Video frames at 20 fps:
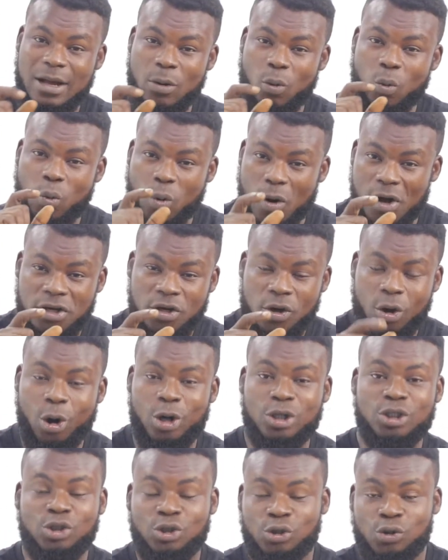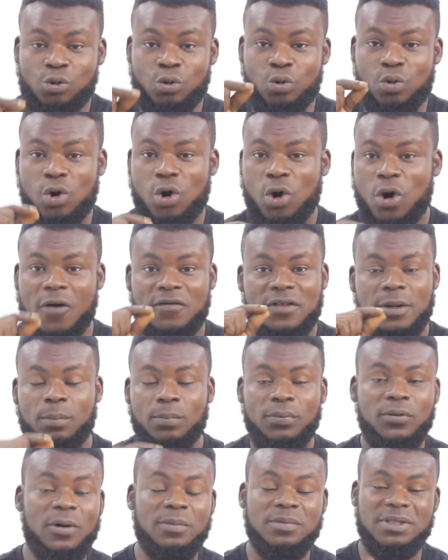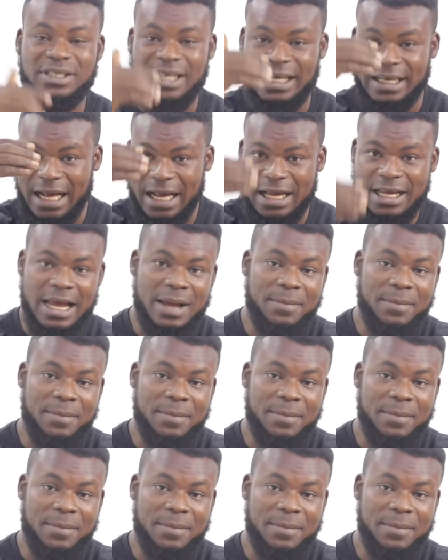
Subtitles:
1 or 2 of the prompts that are